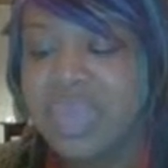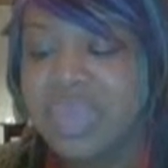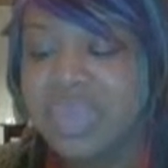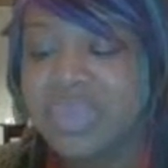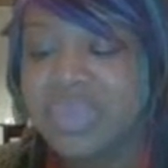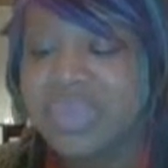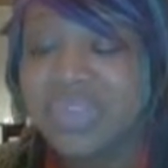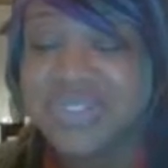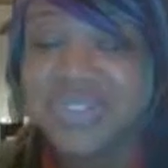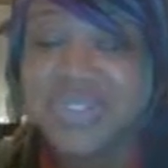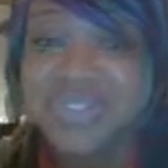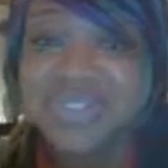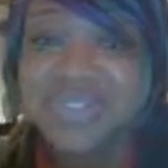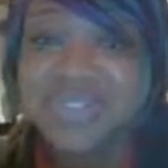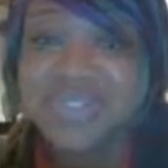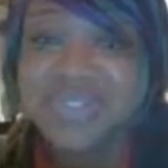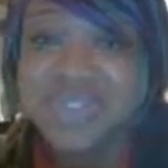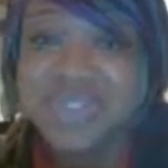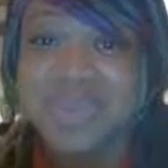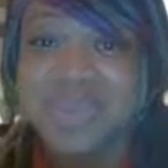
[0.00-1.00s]
We've
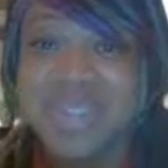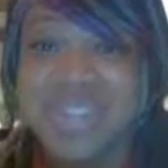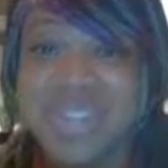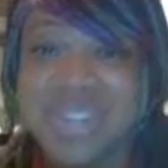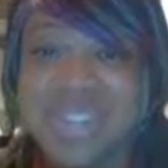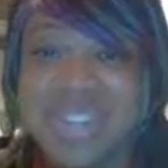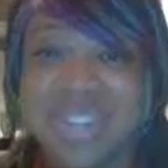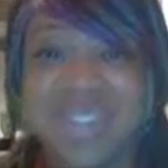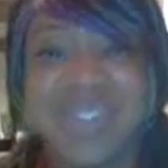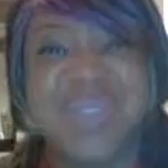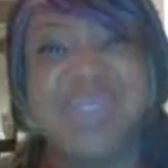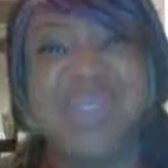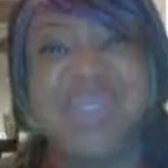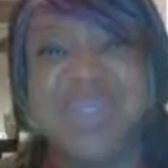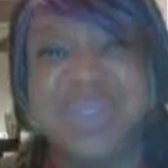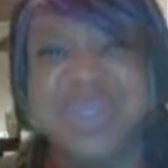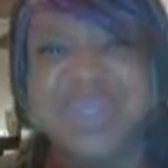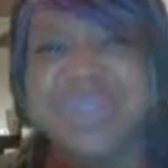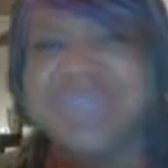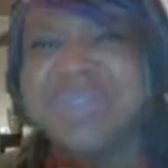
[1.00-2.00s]
started filming a
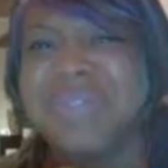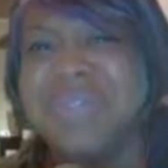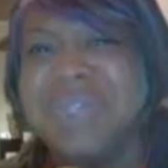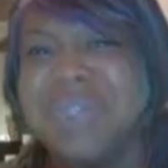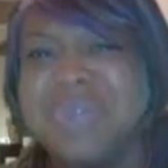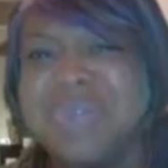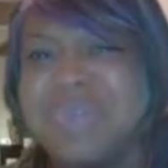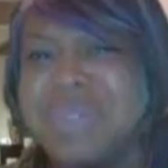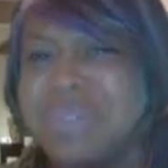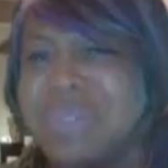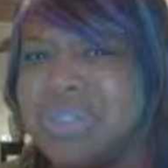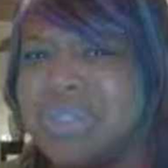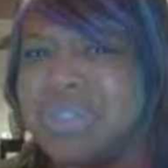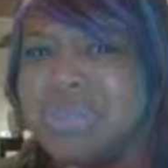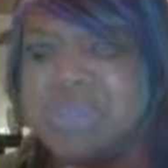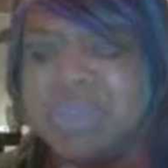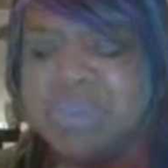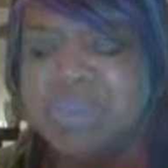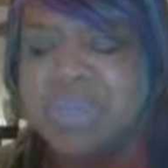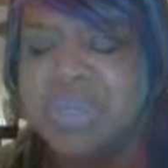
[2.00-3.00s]
documentary film, which is
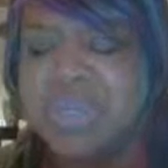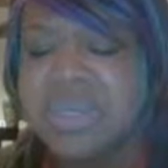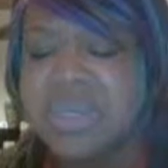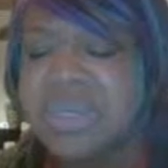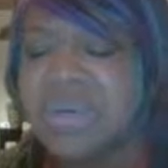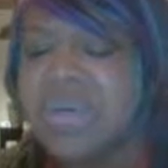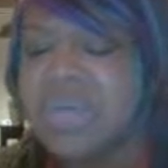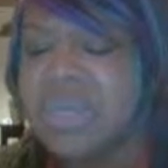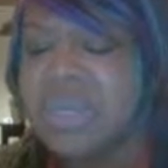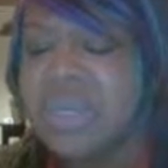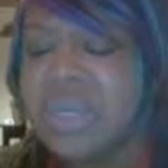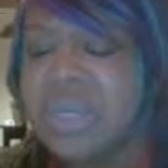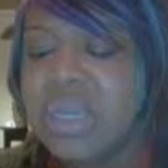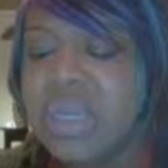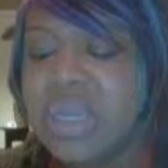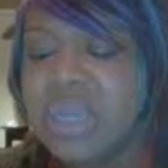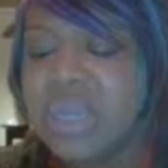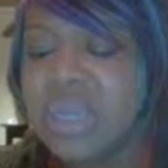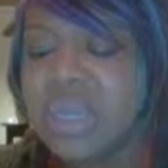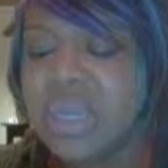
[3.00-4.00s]
really weird
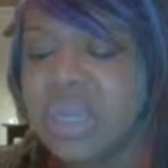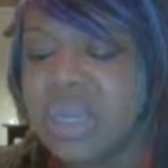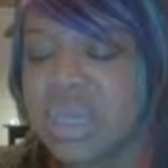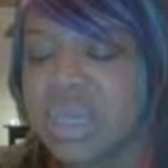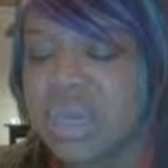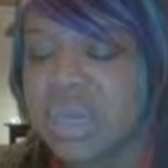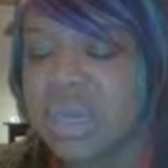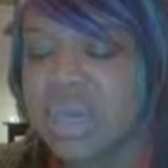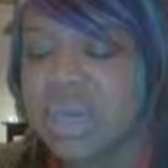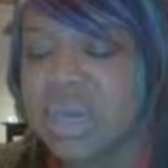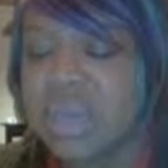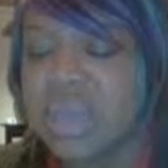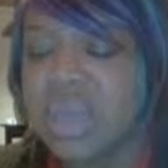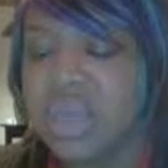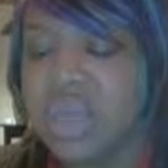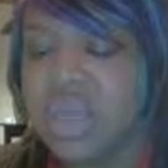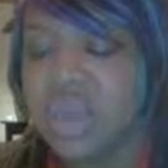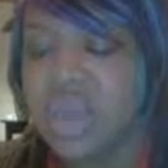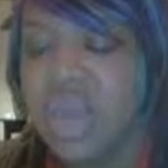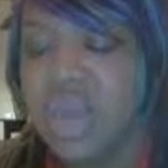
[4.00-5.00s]
and
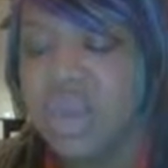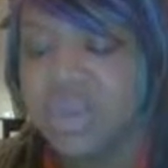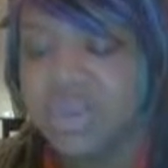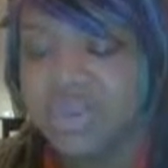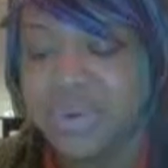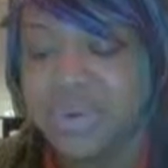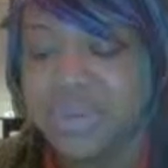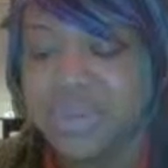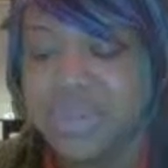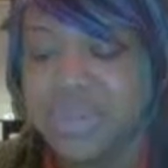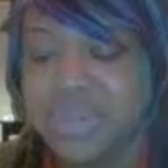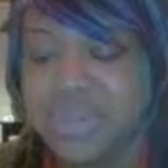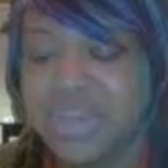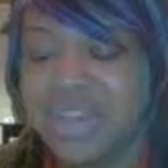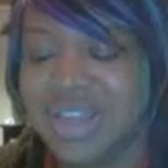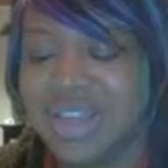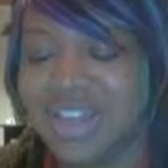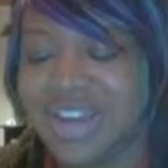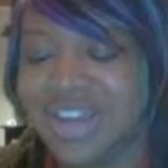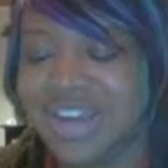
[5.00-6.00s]
awkward
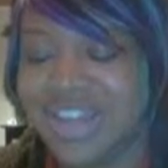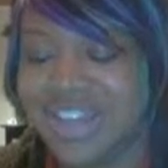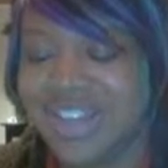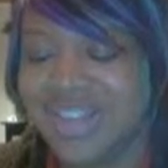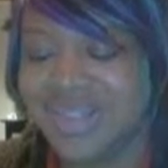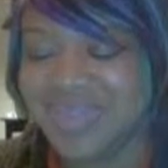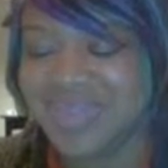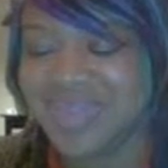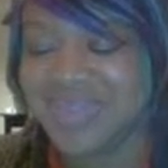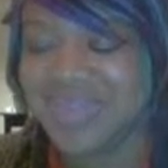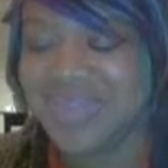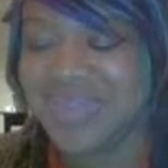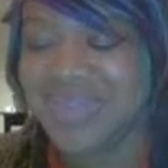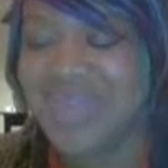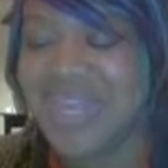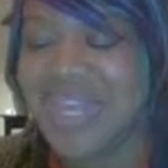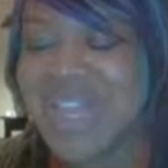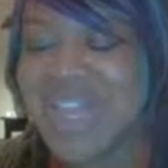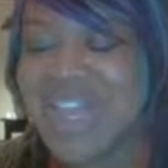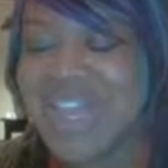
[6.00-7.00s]
and
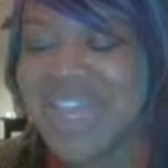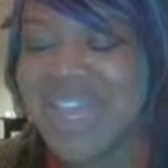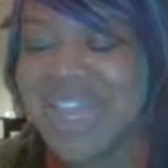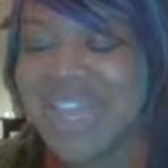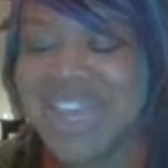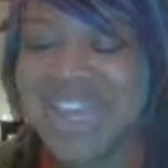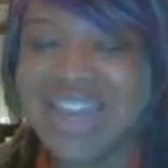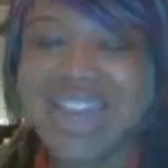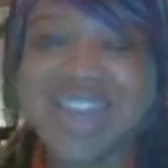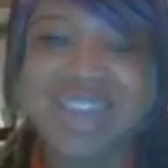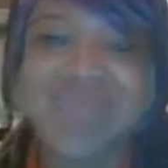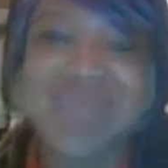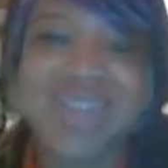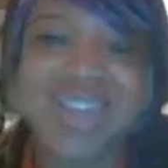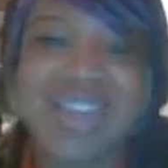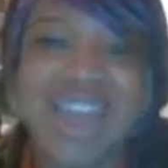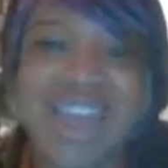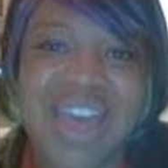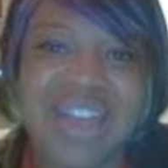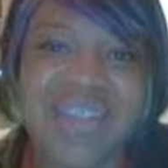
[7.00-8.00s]
uncomfortable. And I've
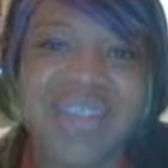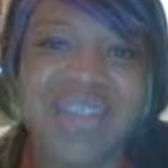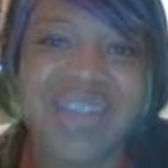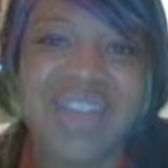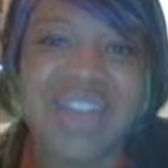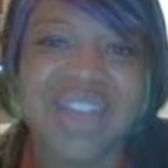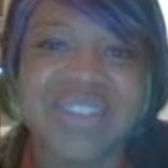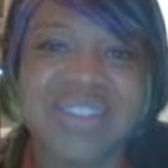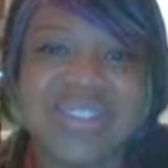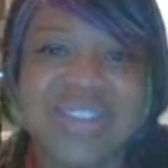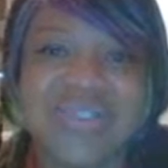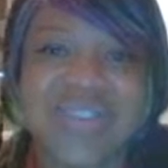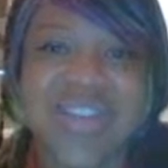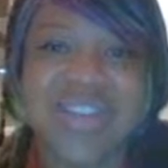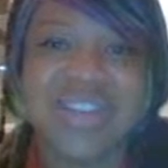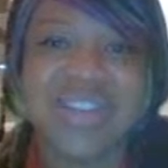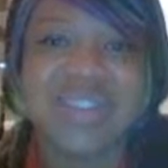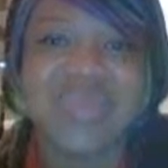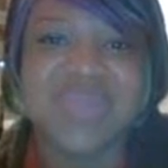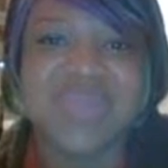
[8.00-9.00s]
been gathering lots of
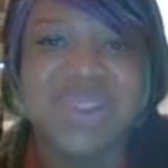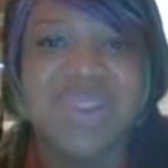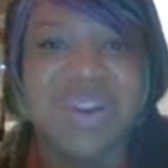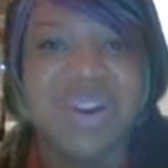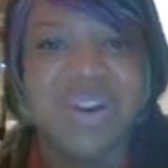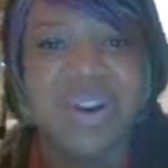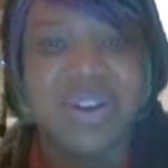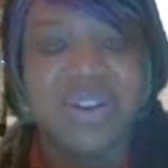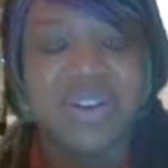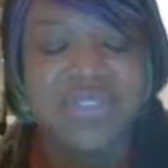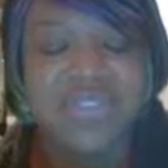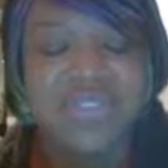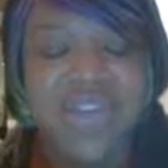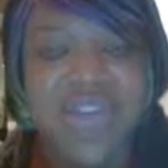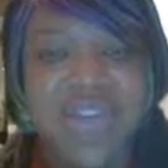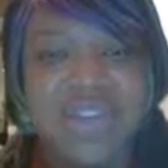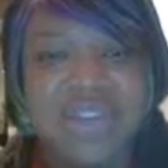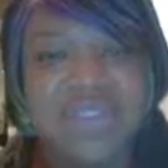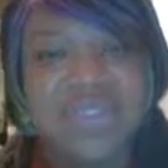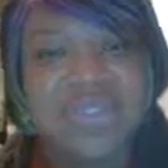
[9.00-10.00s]
items, kind of
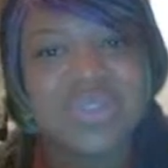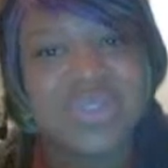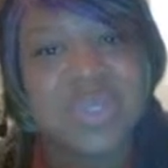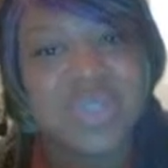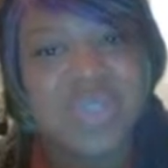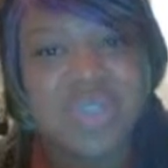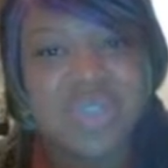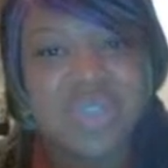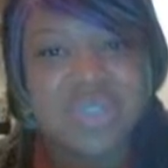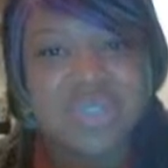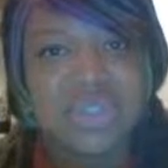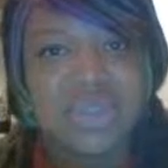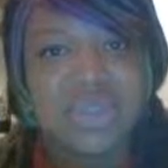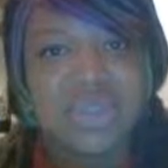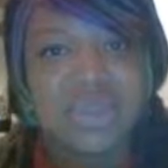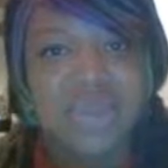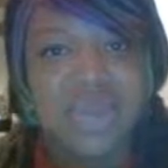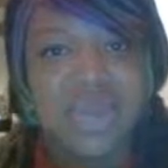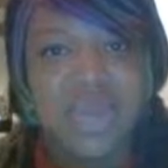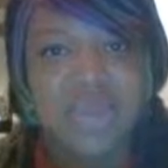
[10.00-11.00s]
artifacts related to
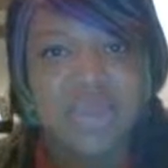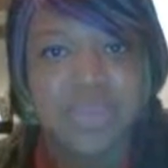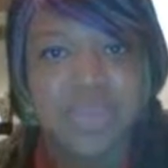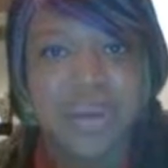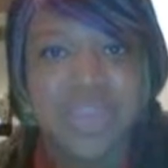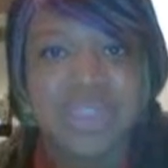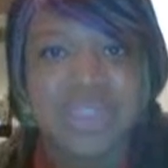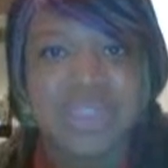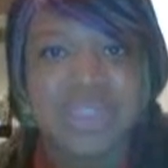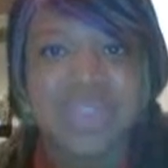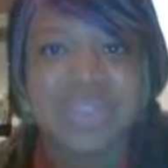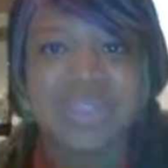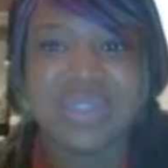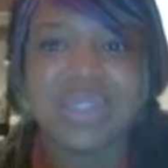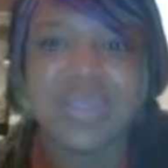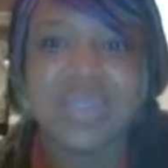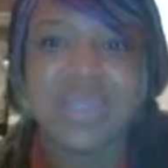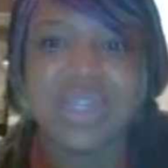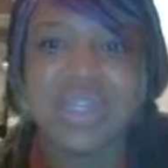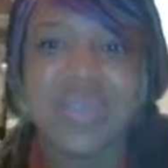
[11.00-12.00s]
the writing process.
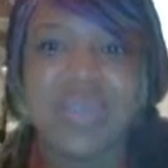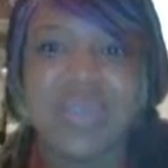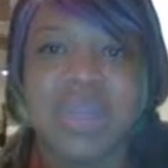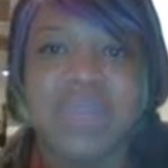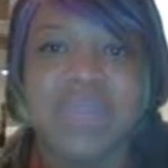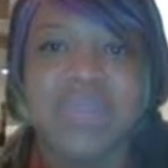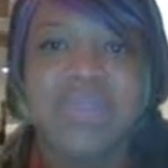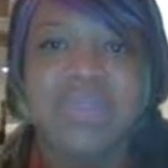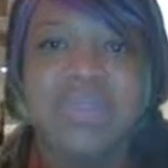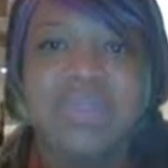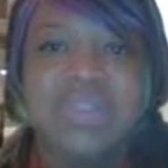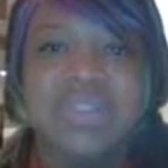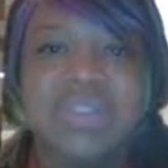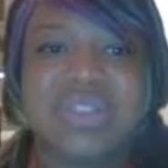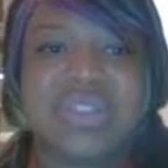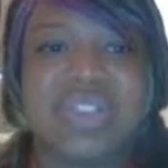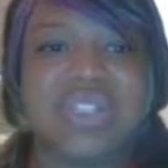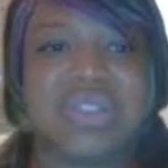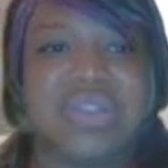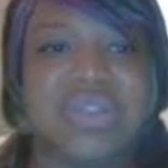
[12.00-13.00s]
Like I keep my little
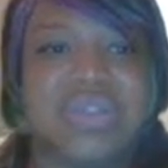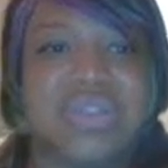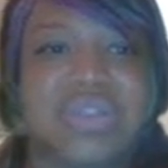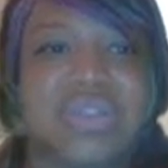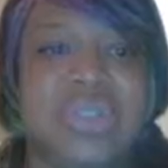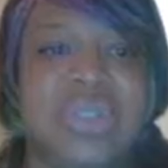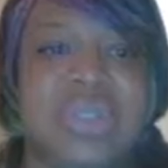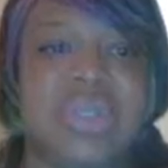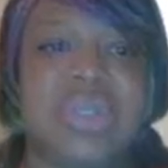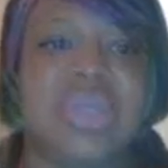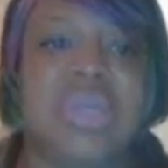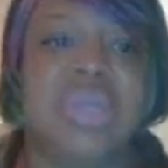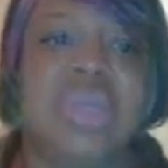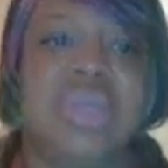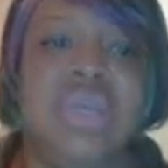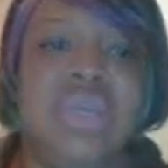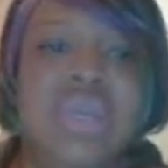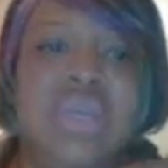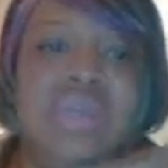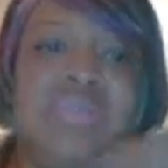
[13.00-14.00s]
stickers and
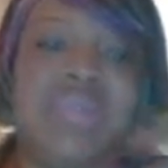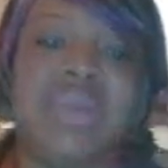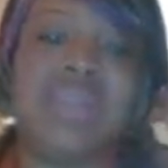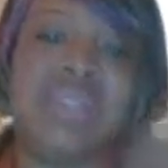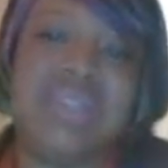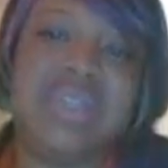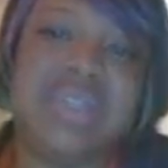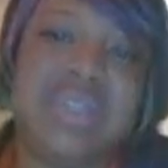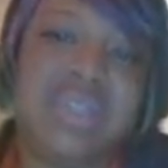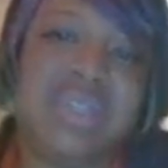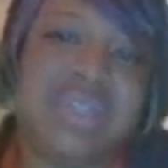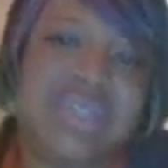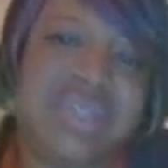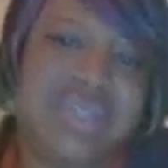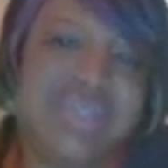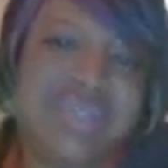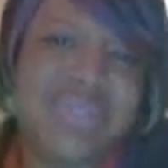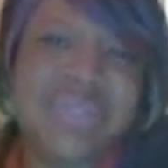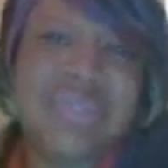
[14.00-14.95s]
my tickets every